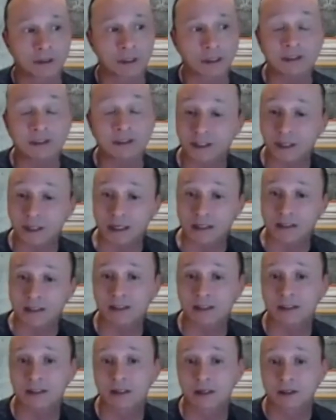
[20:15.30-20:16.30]

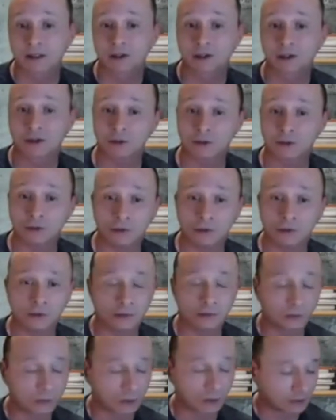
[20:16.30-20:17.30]
insights
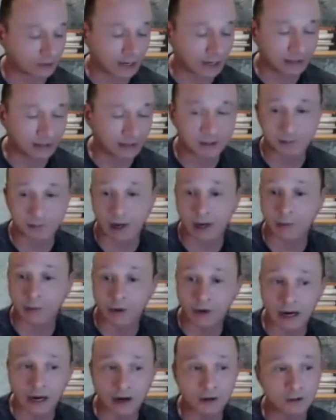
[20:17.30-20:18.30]
to whether that is my
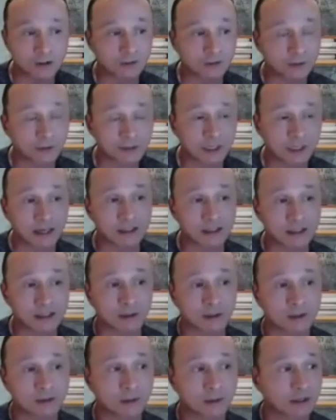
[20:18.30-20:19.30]
warehouse from a sizing
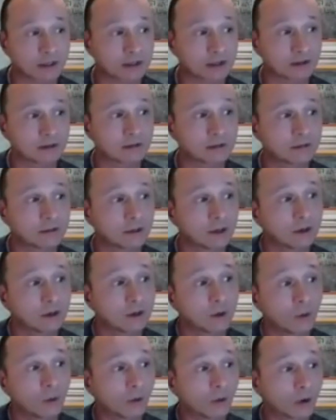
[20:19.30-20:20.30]
perspective
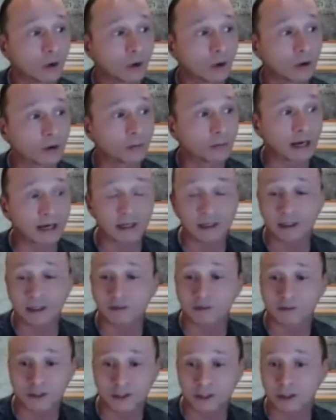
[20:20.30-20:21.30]
or my
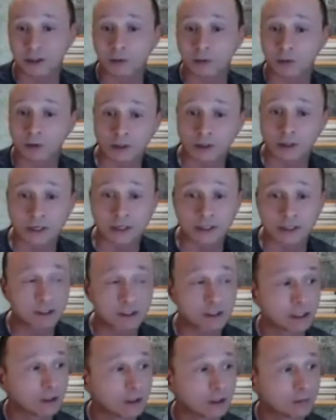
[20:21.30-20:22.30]
inefficient
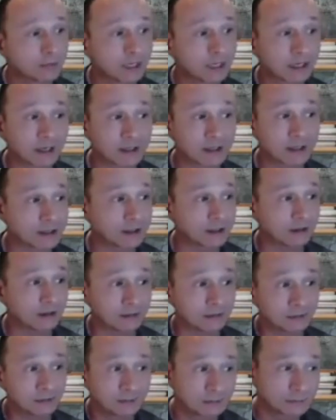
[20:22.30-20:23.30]
queries because
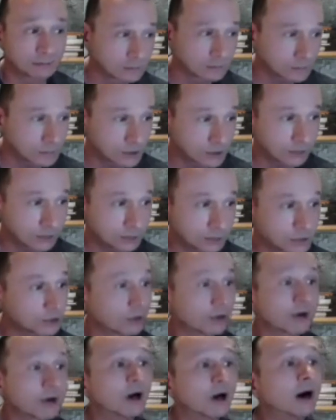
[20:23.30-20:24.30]
of some
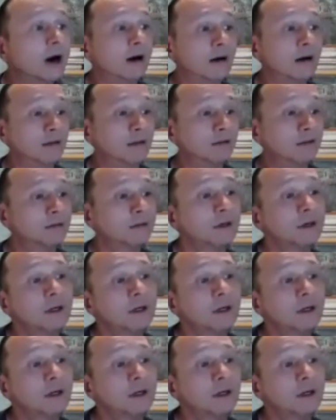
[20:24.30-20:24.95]
sort of